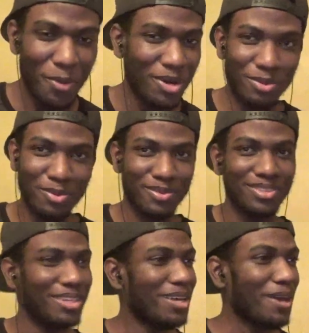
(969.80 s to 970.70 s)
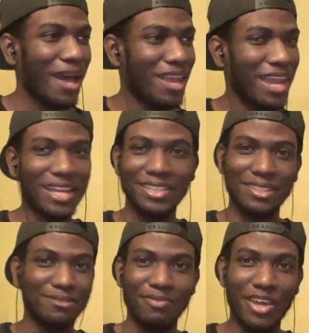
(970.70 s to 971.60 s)
when no, like,
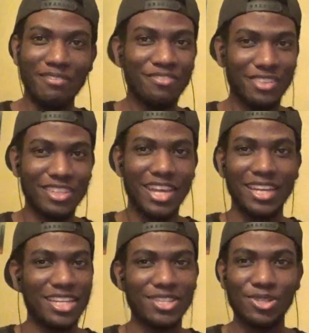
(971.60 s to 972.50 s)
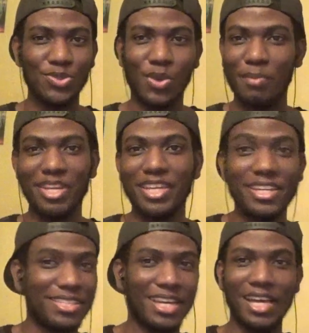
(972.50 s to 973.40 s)
I feel like that's how Shwabadi
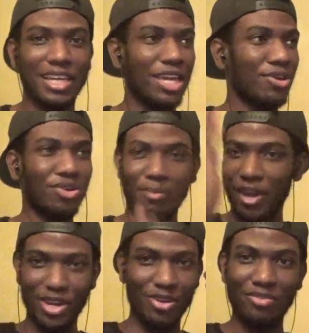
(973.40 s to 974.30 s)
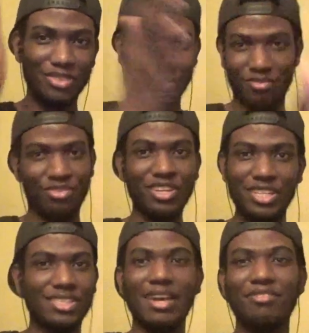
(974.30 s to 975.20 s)
is. Like, no matter if it's a funny
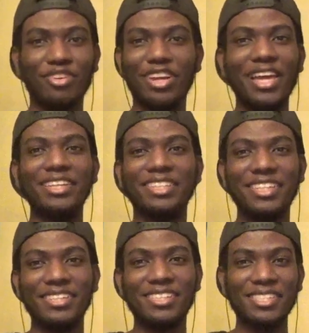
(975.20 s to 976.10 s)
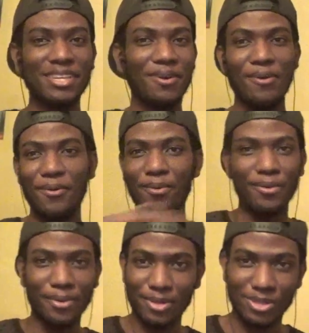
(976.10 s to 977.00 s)
cipher like this,
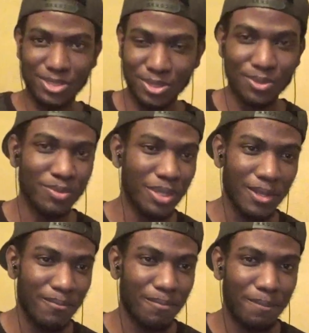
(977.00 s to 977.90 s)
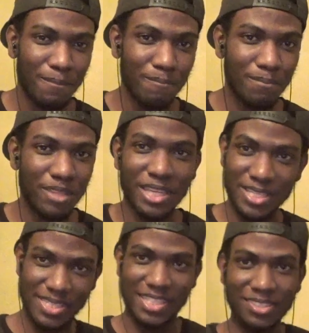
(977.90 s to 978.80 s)
or so, he
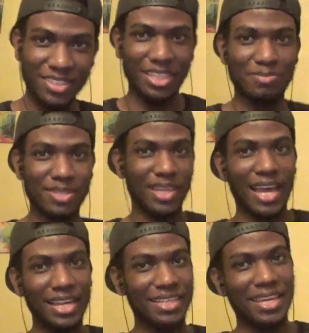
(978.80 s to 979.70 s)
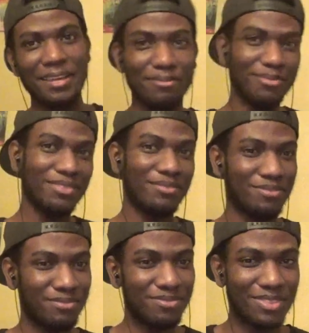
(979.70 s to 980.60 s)
still keeps the goddamn
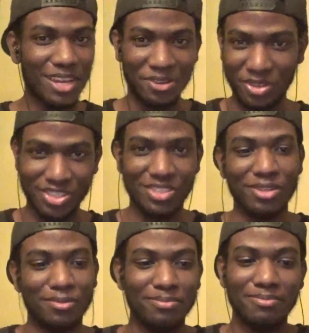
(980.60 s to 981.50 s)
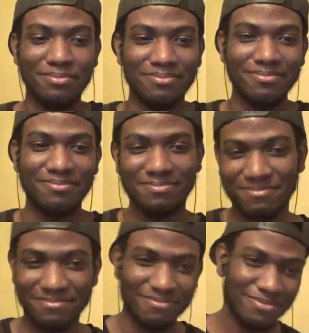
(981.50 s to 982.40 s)
aggression up beer.
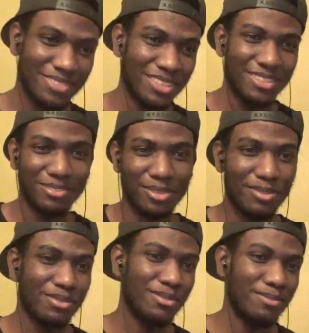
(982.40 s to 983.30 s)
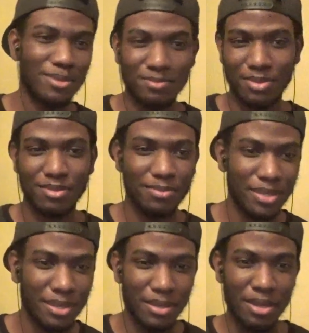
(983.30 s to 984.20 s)
D-R-U-M, say the word
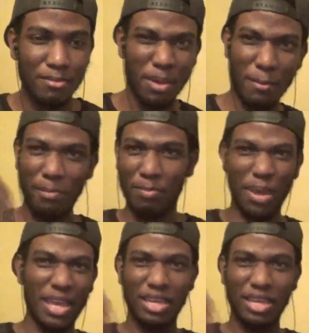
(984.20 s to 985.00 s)
dynamite appear. Bang, bang, bang,